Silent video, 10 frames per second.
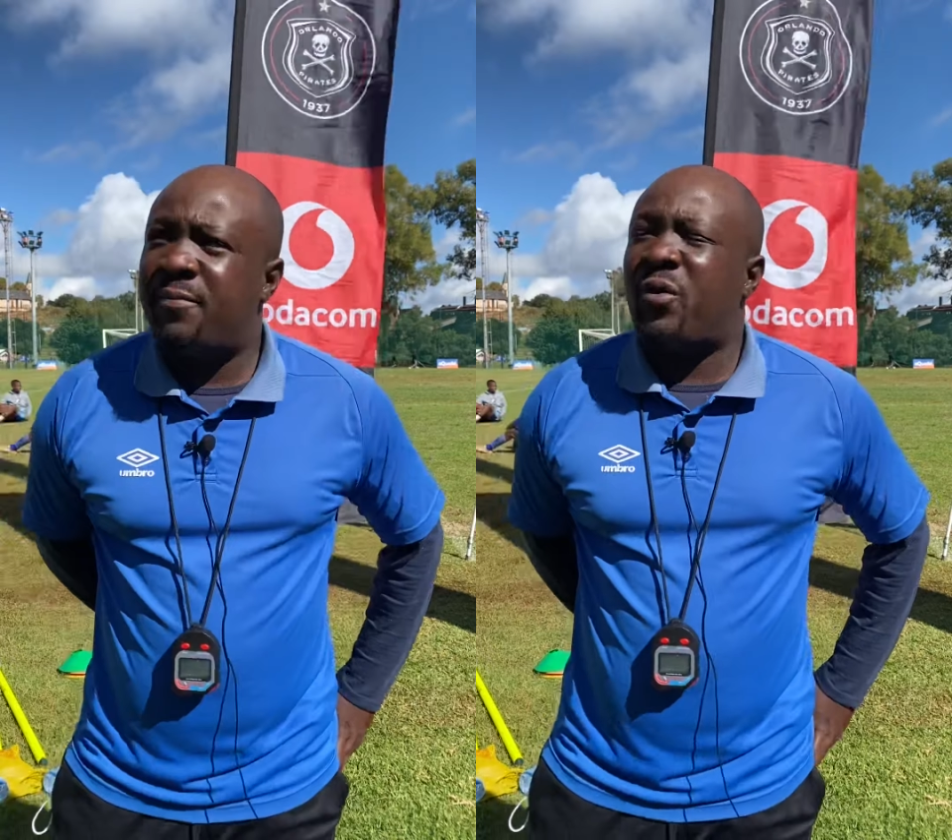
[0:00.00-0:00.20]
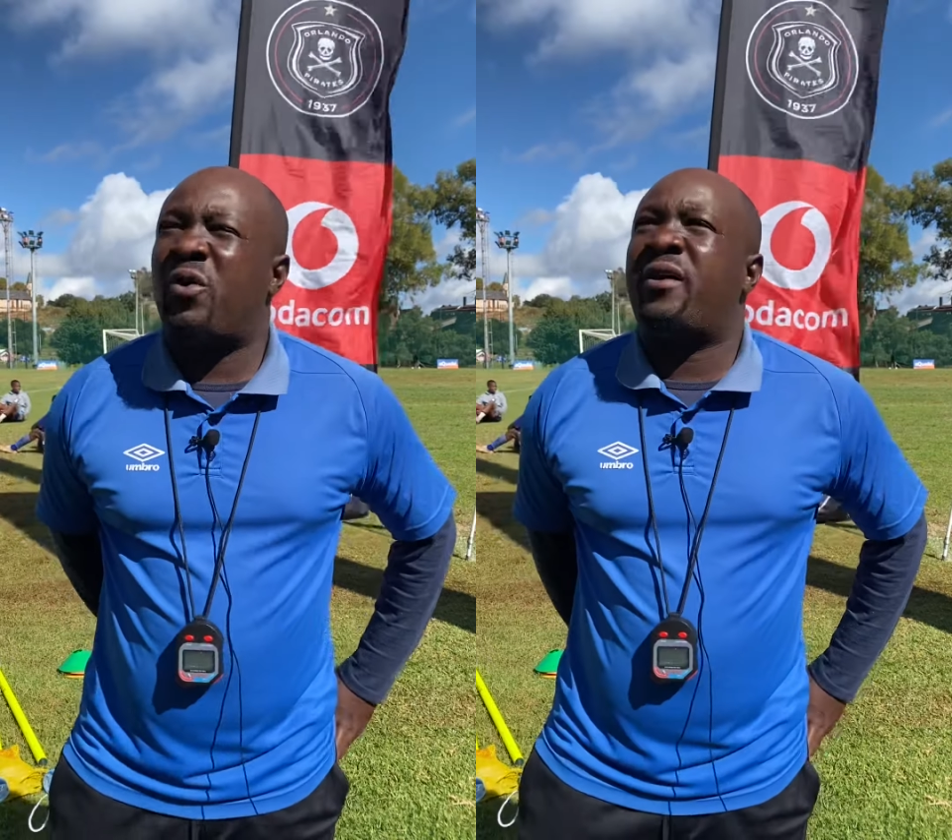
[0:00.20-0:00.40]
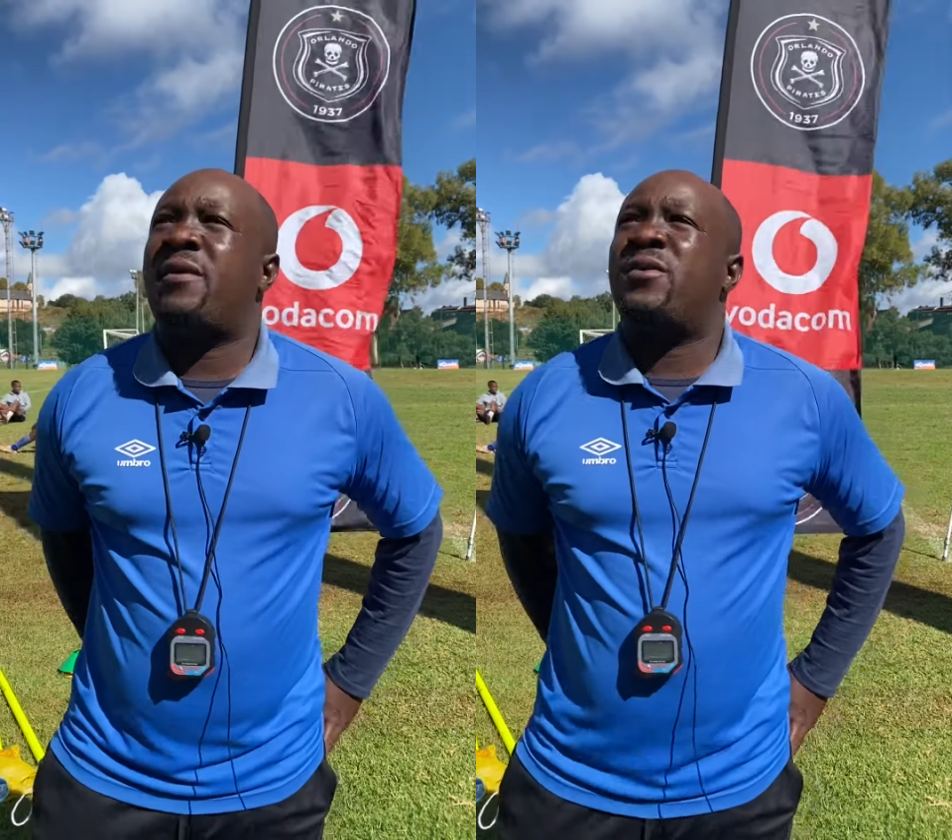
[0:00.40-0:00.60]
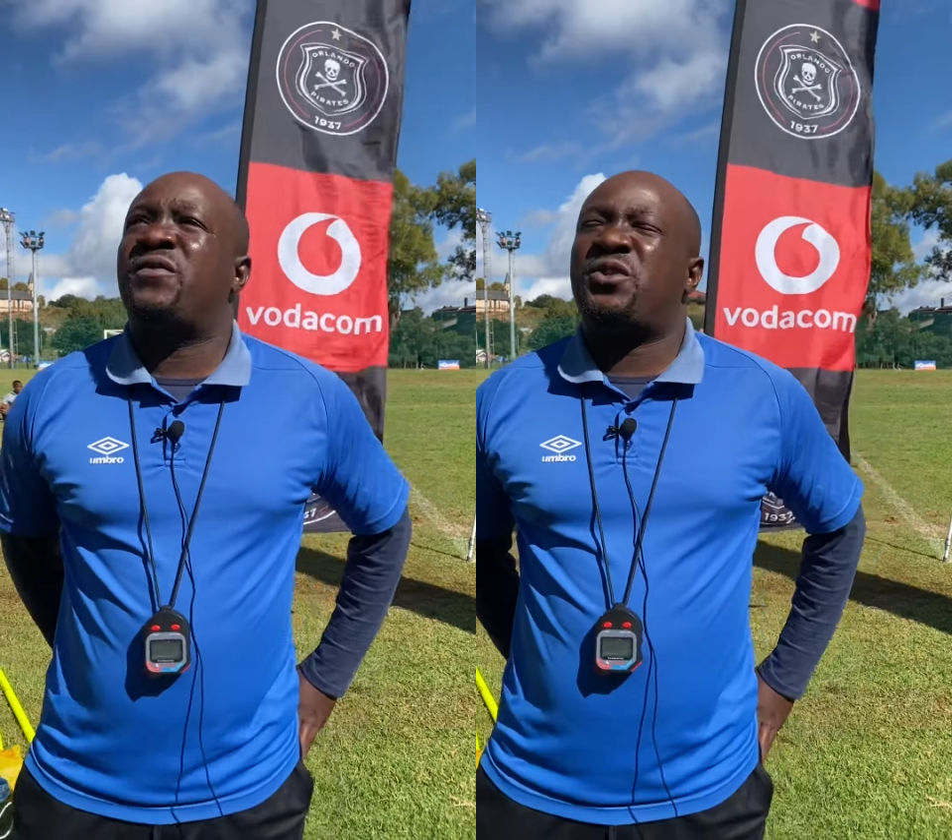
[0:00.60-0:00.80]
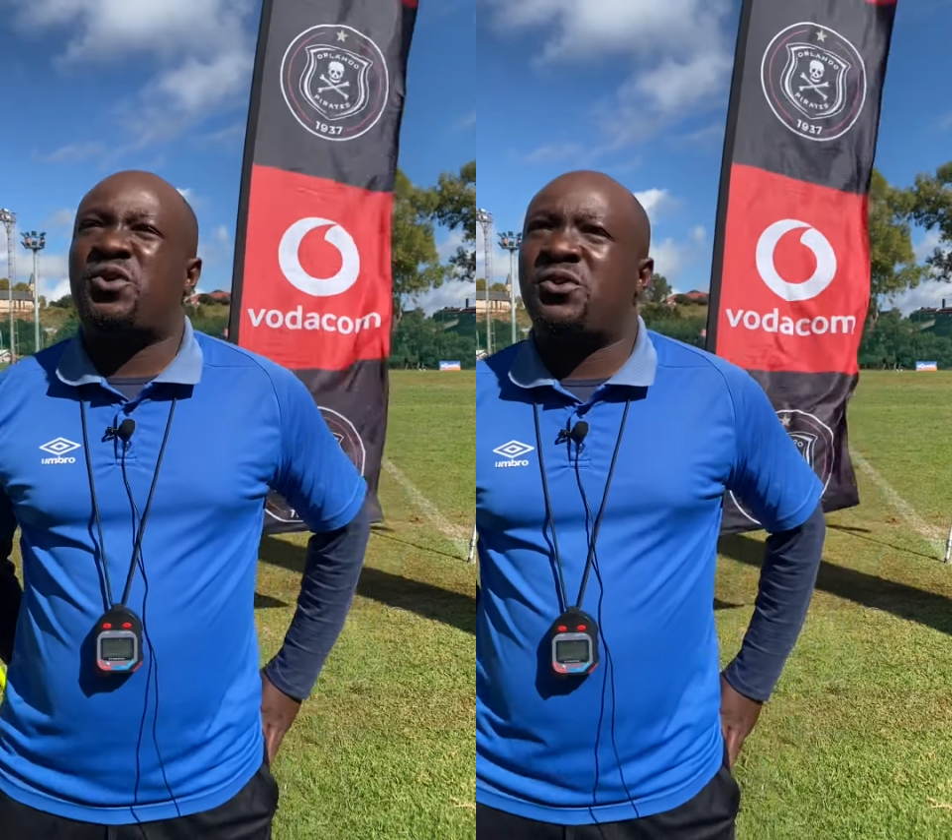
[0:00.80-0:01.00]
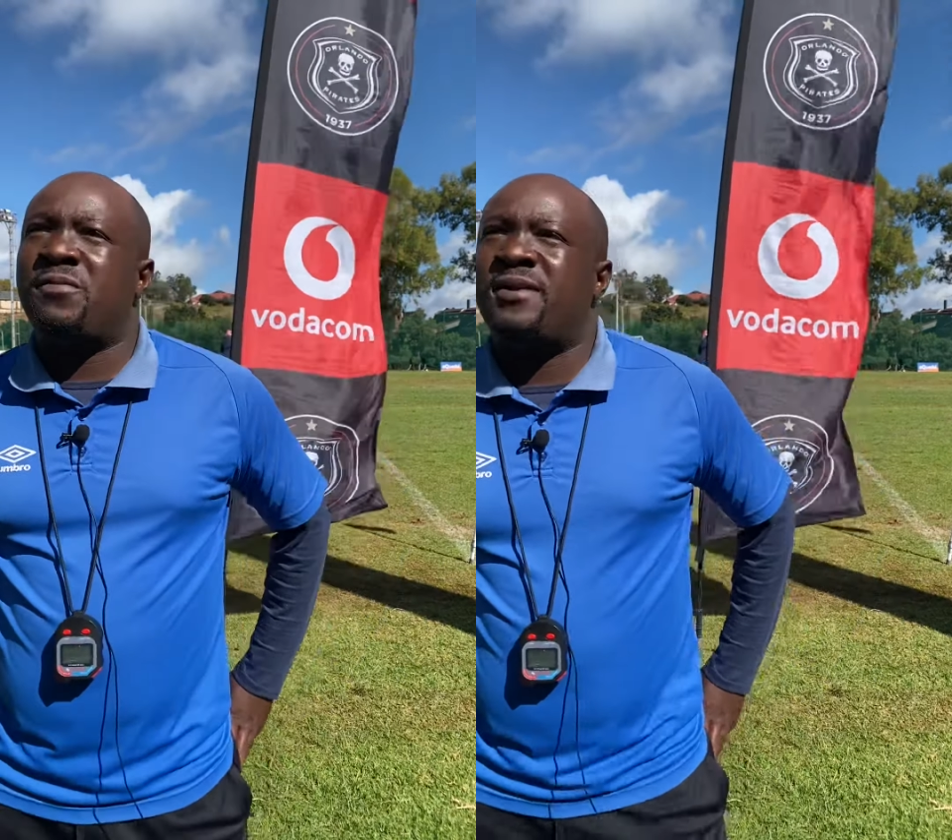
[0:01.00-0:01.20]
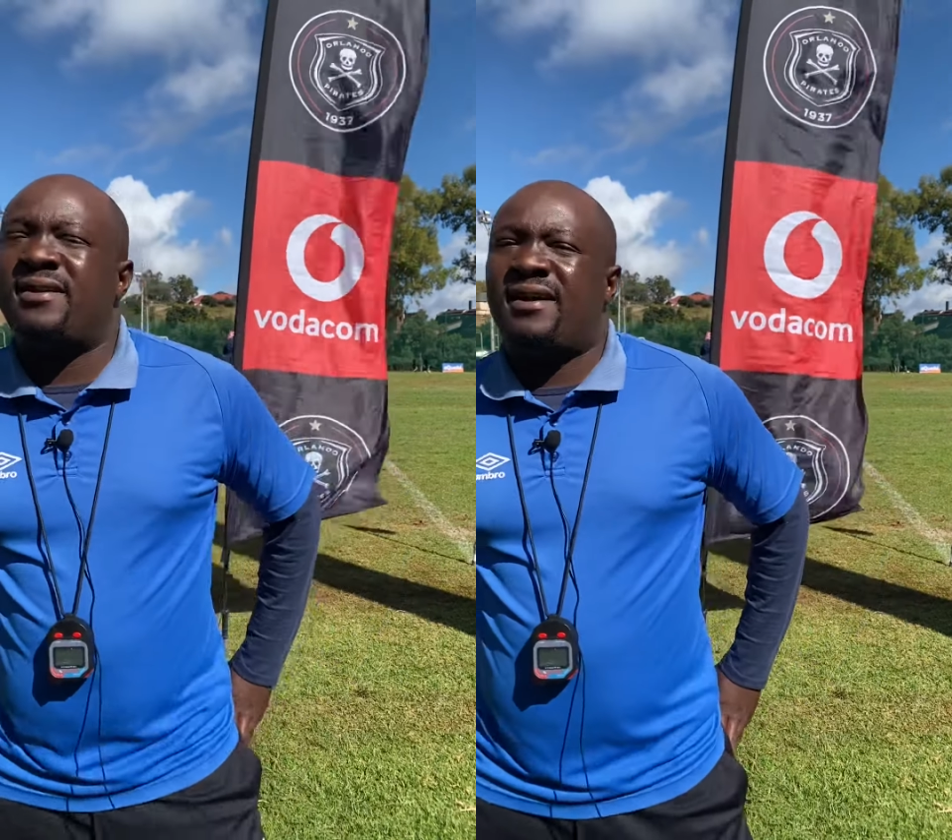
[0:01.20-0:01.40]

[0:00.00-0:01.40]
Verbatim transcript: program of the tournament.